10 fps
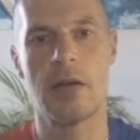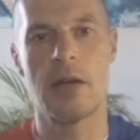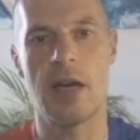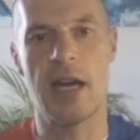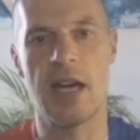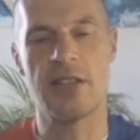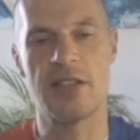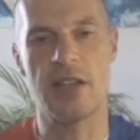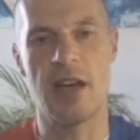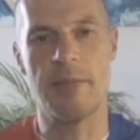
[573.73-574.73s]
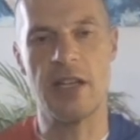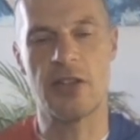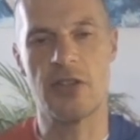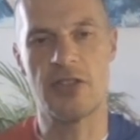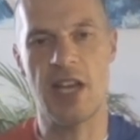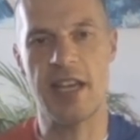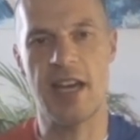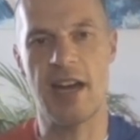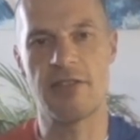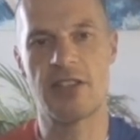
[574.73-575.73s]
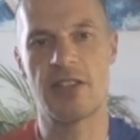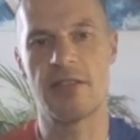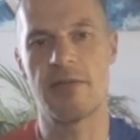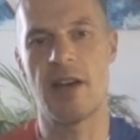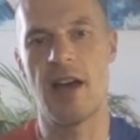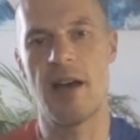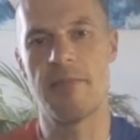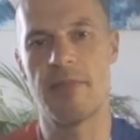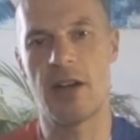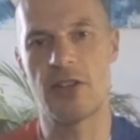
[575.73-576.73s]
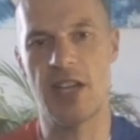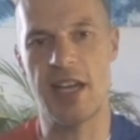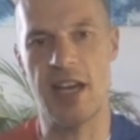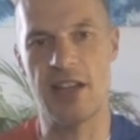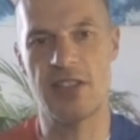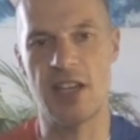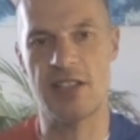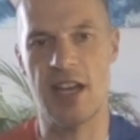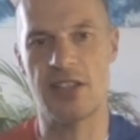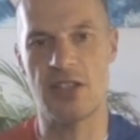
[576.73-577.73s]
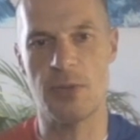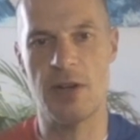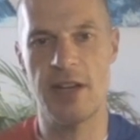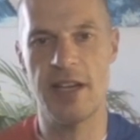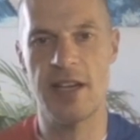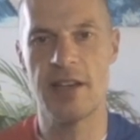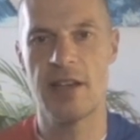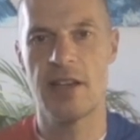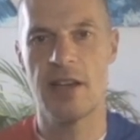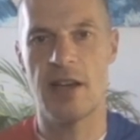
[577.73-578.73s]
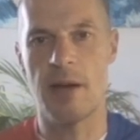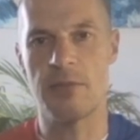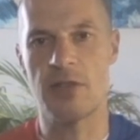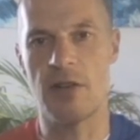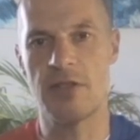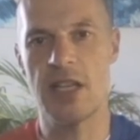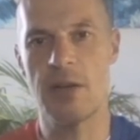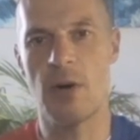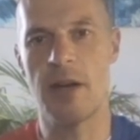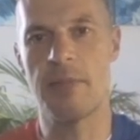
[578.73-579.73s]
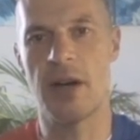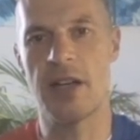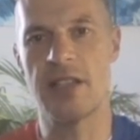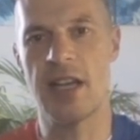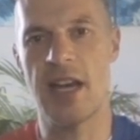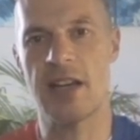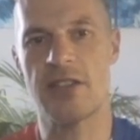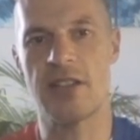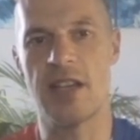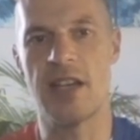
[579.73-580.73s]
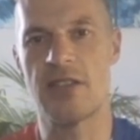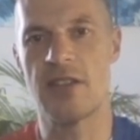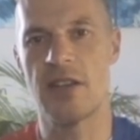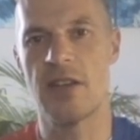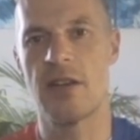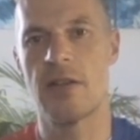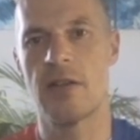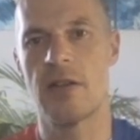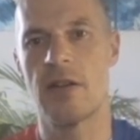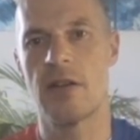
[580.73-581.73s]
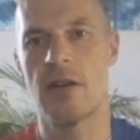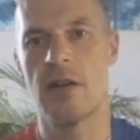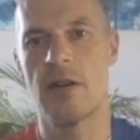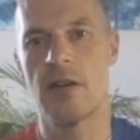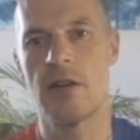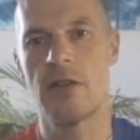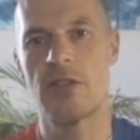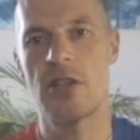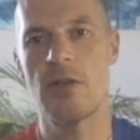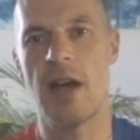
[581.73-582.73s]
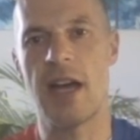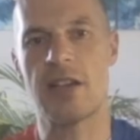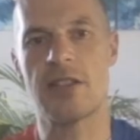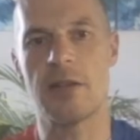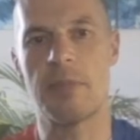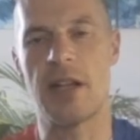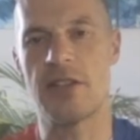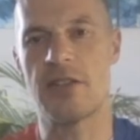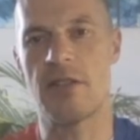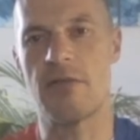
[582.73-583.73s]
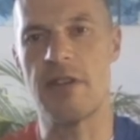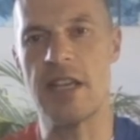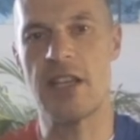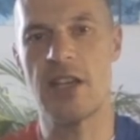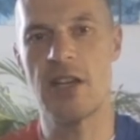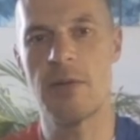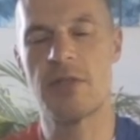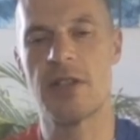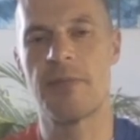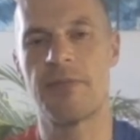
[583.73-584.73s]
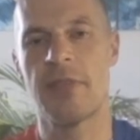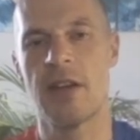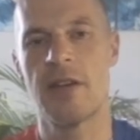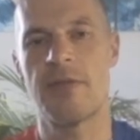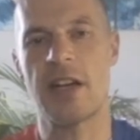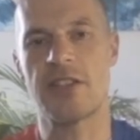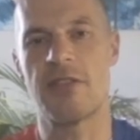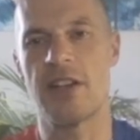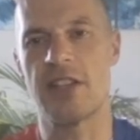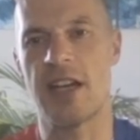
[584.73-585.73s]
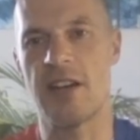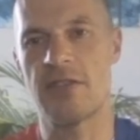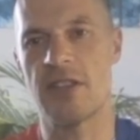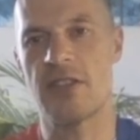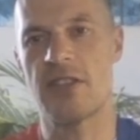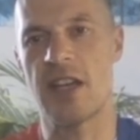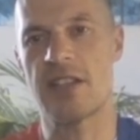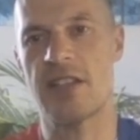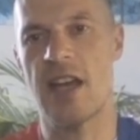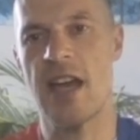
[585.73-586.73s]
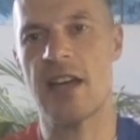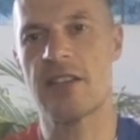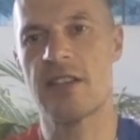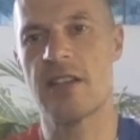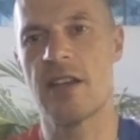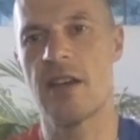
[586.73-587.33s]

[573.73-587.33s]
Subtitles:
And I mean, I could take out a 6x as well here. So dy by dx is 2x plus 3 cubed. Factorising out 6x